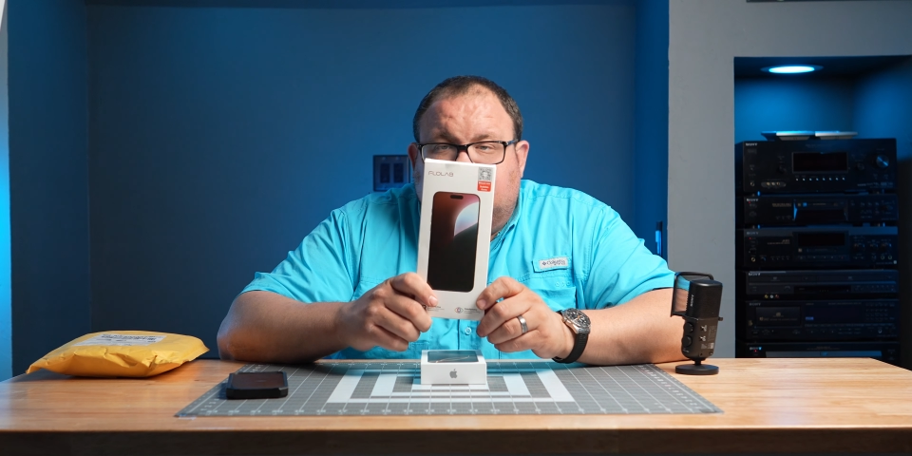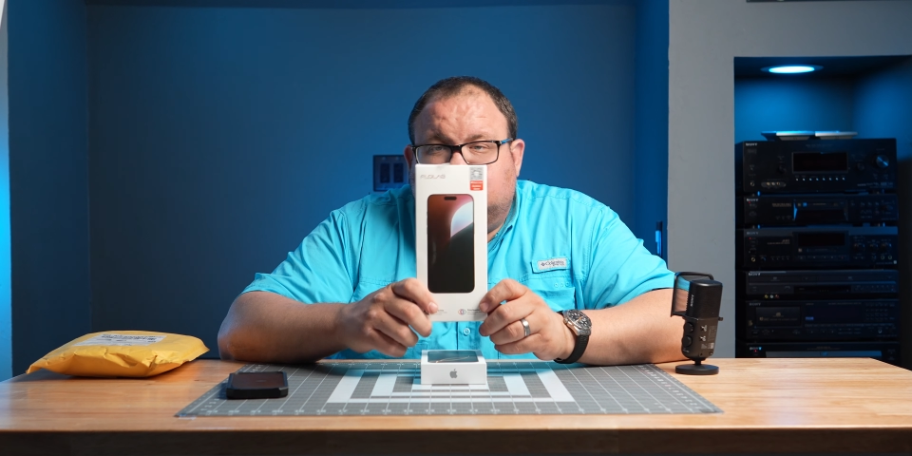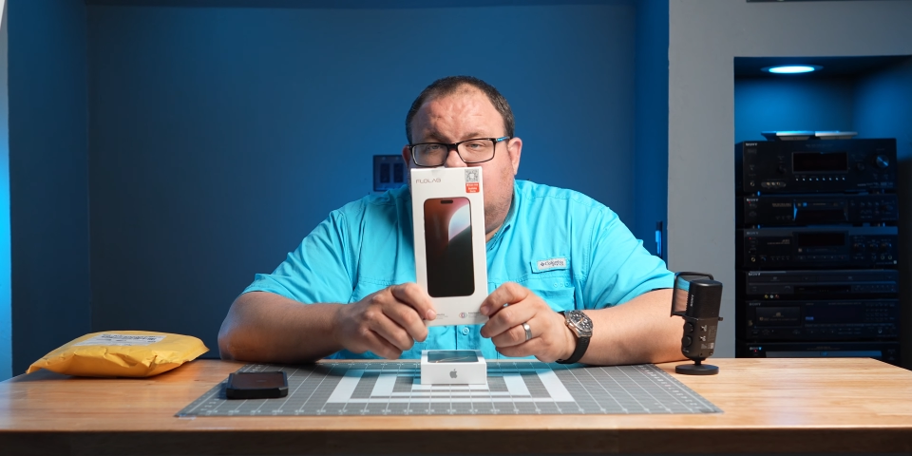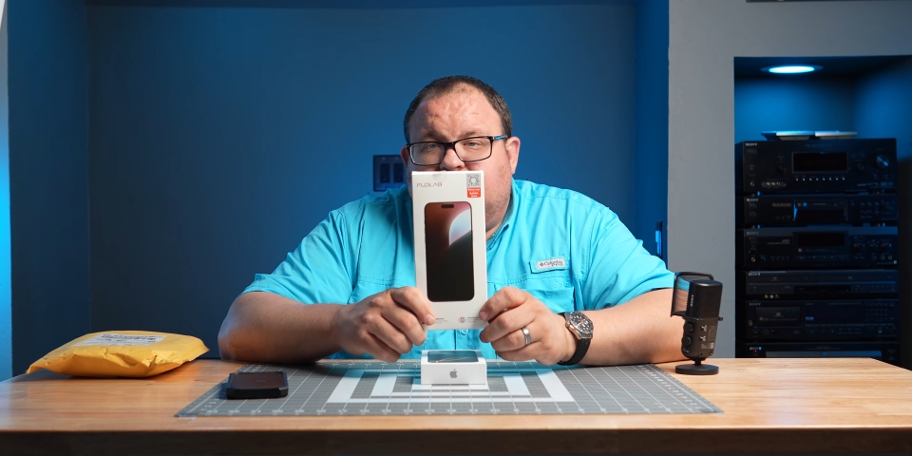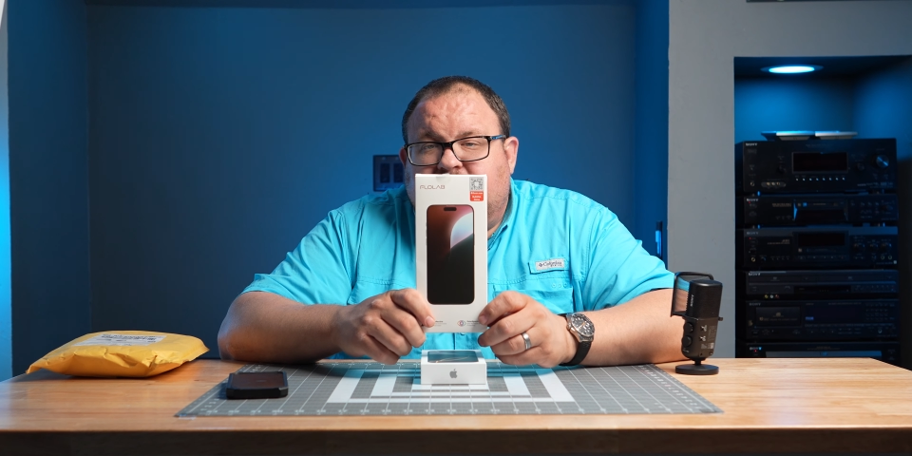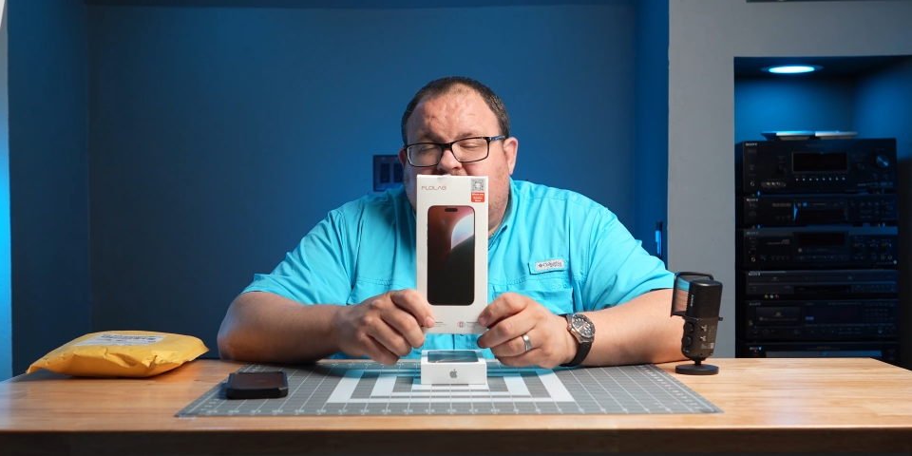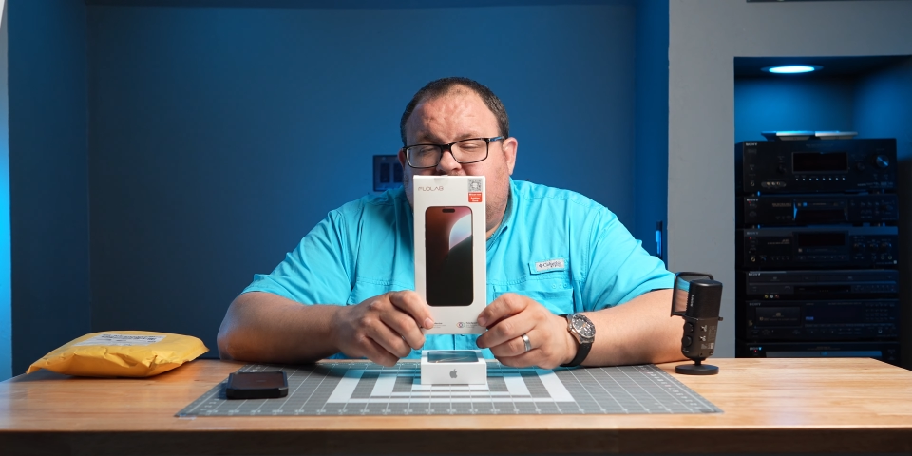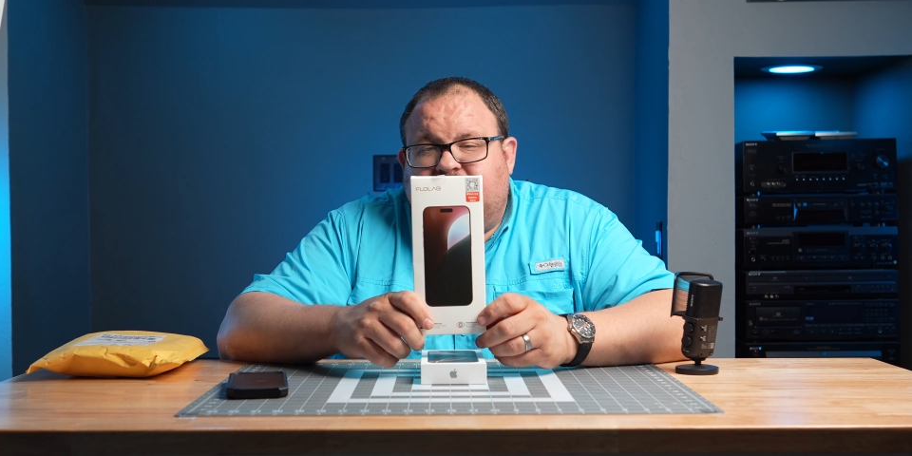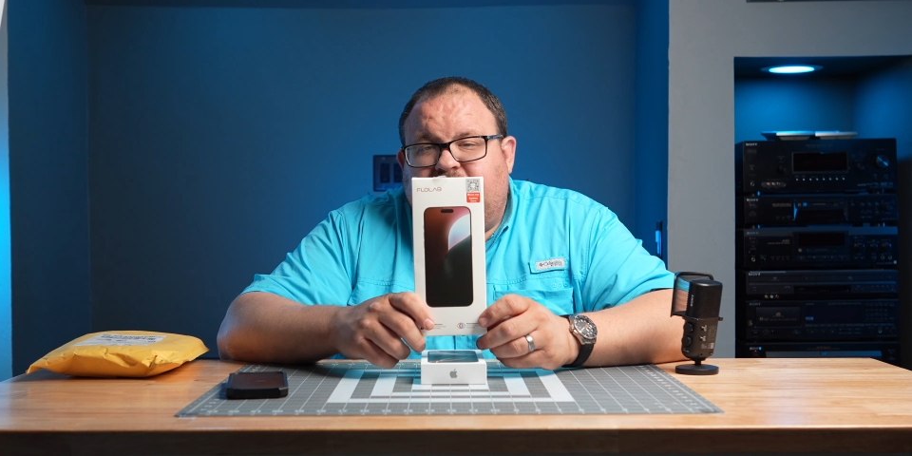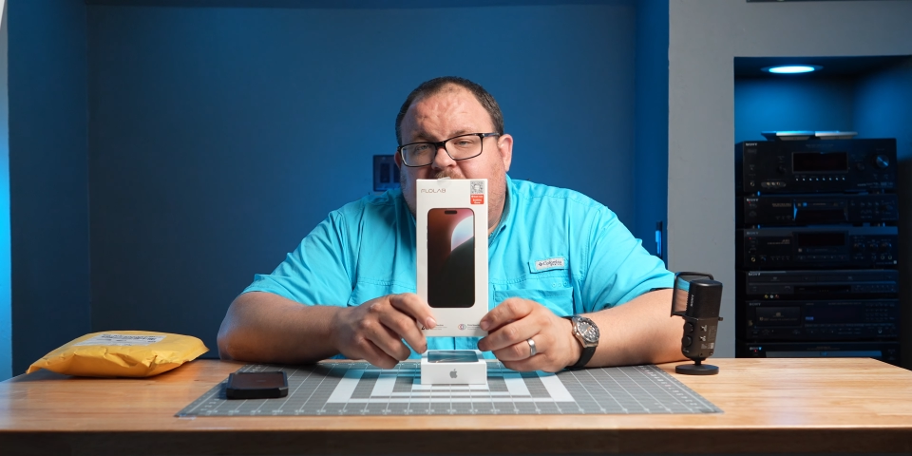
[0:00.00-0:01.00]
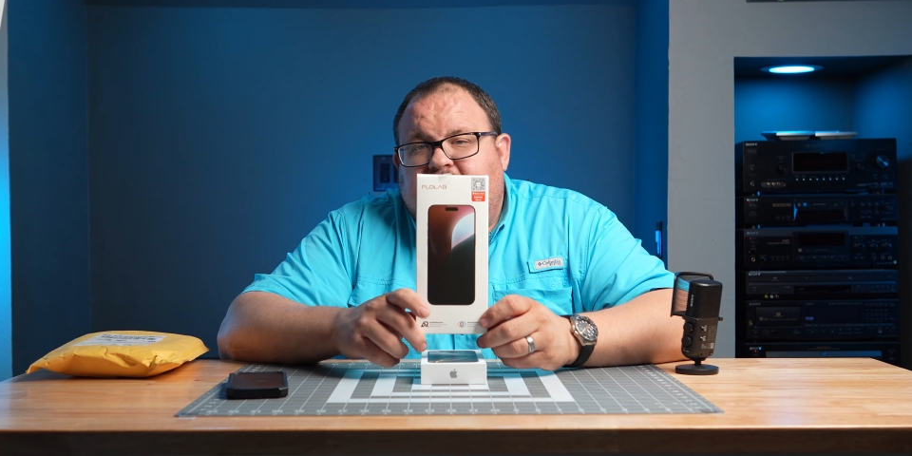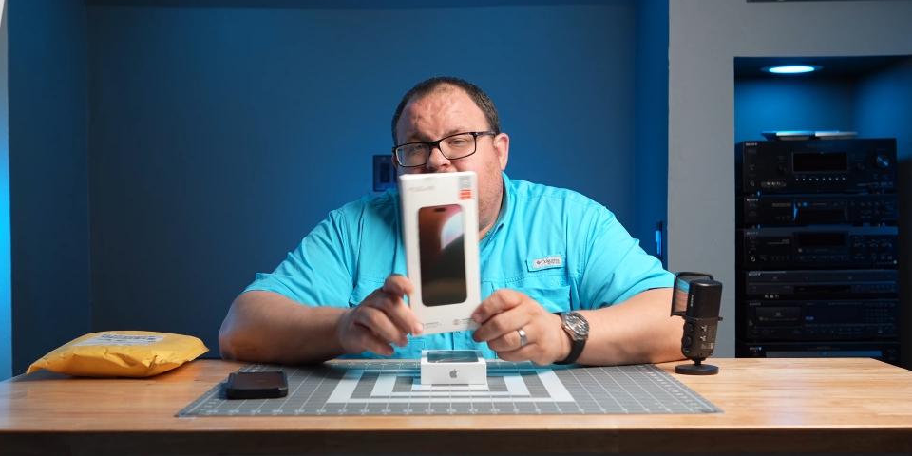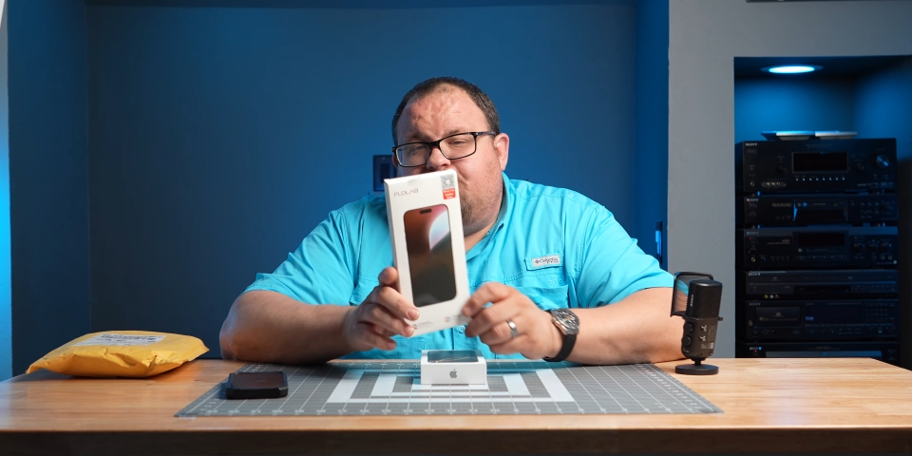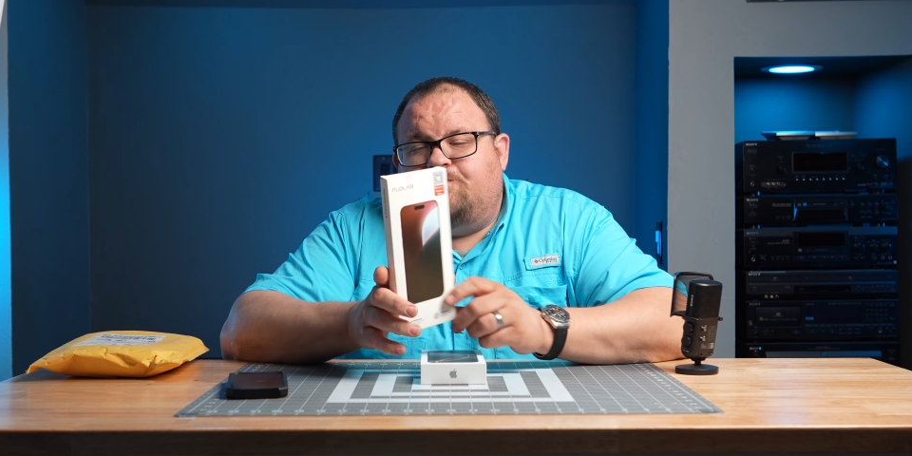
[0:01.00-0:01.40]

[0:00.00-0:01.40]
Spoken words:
screen protector for it.